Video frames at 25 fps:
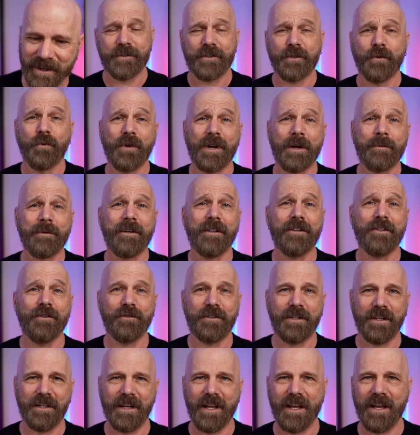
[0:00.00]
So what I'm gonna do
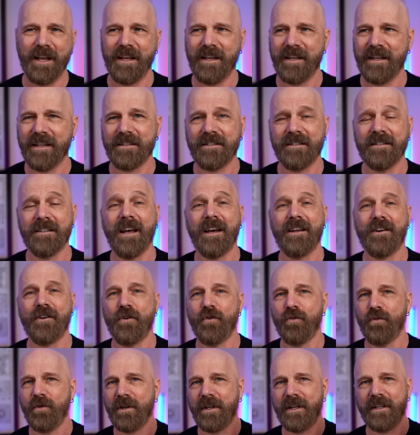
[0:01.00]
today is not
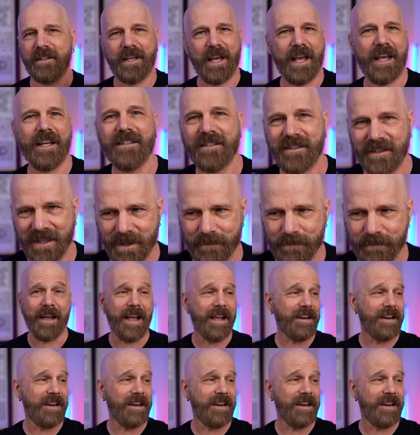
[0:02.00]
only taste them,